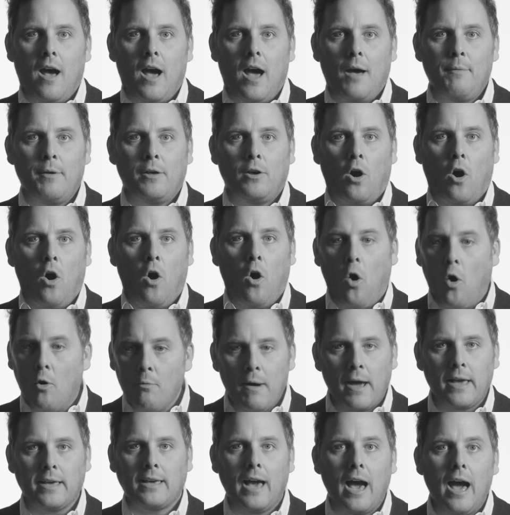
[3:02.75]
I'm like, oh
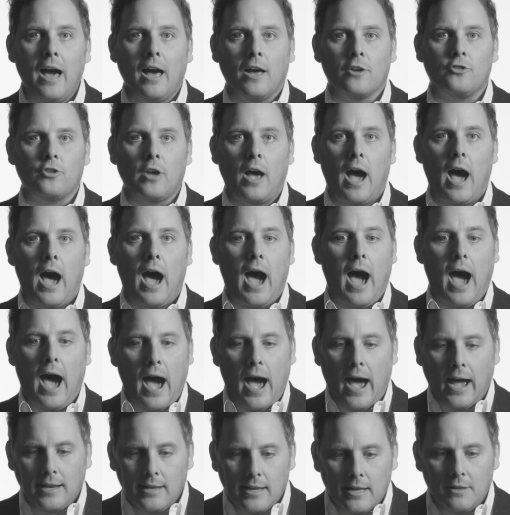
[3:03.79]
my gosh,
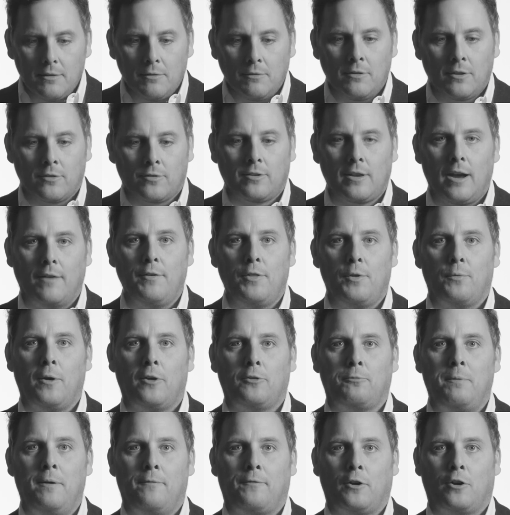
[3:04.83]
I didn't discover the
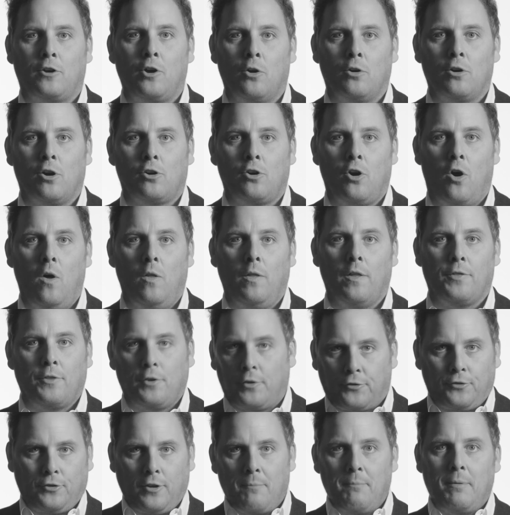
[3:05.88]
recipe for Coca-Cola.
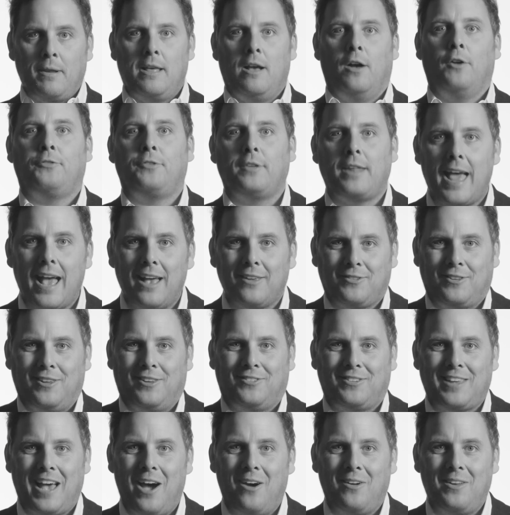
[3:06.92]
There's somebody else that has
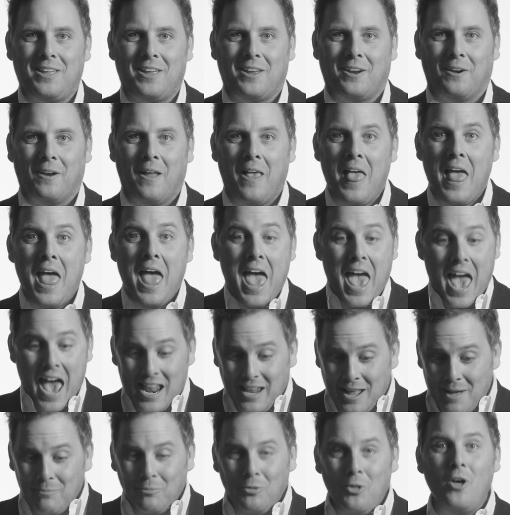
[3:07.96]
this out here.
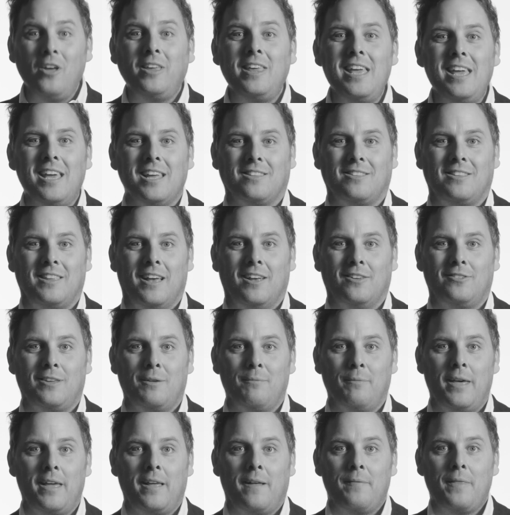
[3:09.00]
And I'm looking at this,
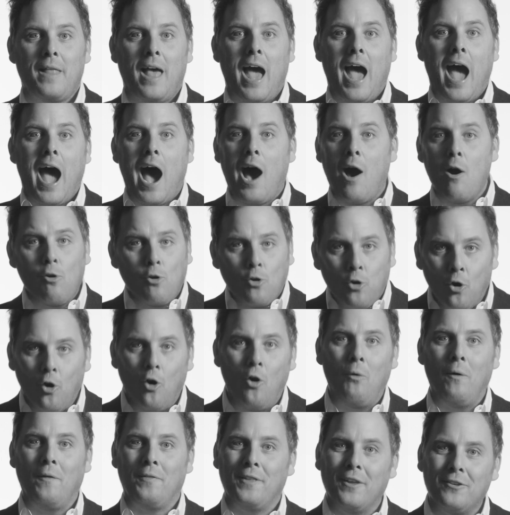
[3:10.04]
I'm like, how
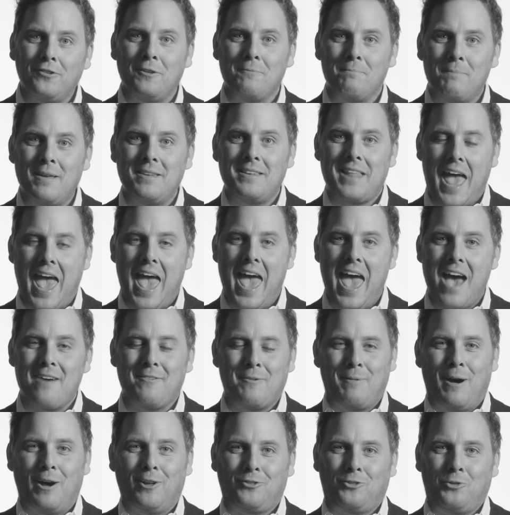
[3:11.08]
cool would this have been to have
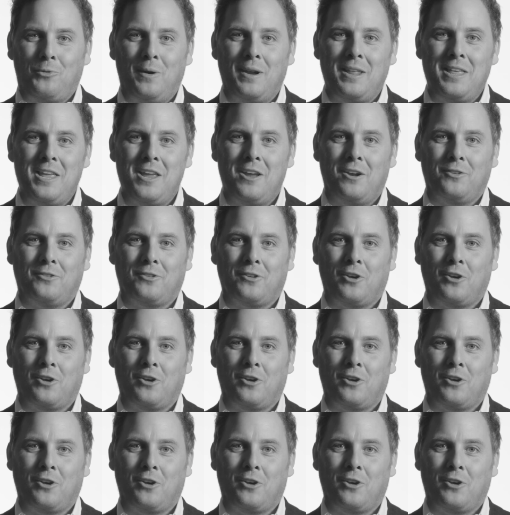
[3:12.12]
about 20 years